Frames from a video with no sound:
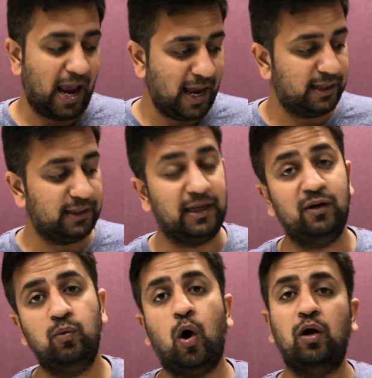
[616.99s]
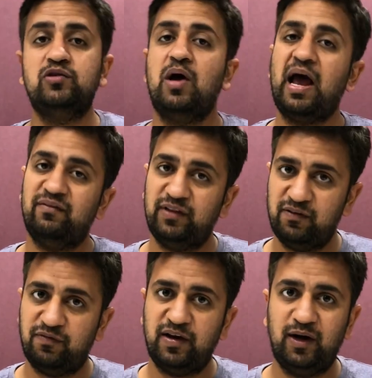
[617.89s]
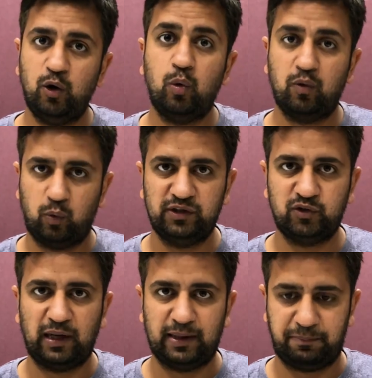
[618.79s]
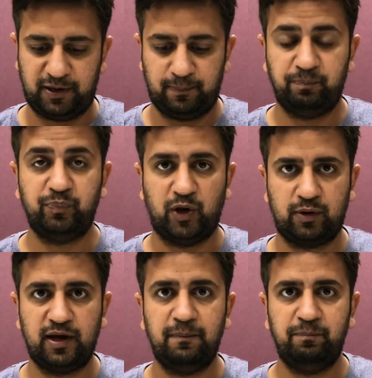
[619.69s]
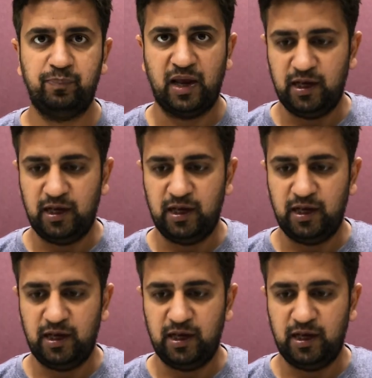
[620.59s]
and it will also have the failover virtual IP, okay?